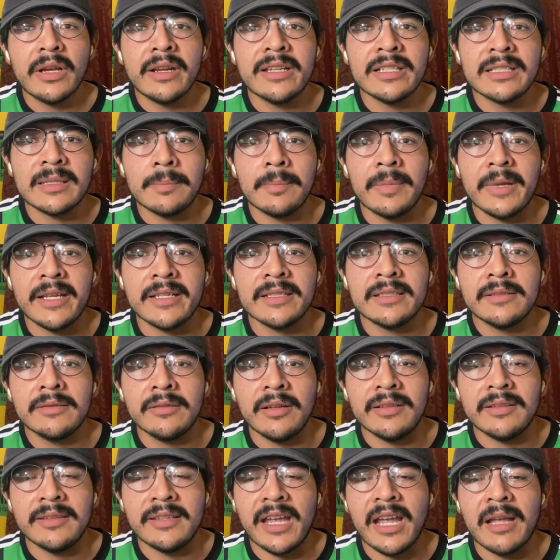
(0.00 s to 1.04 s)
his best to
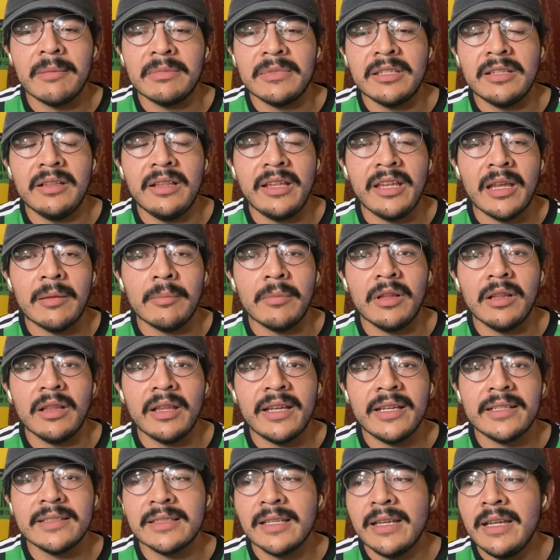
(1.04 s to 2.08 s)
adapt to the
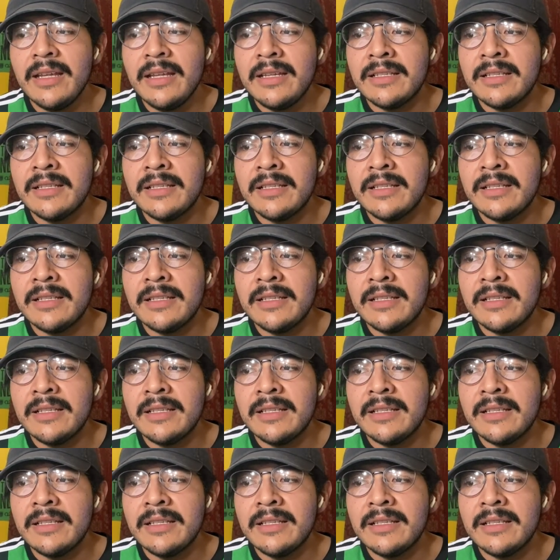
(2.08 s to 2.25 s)
MLS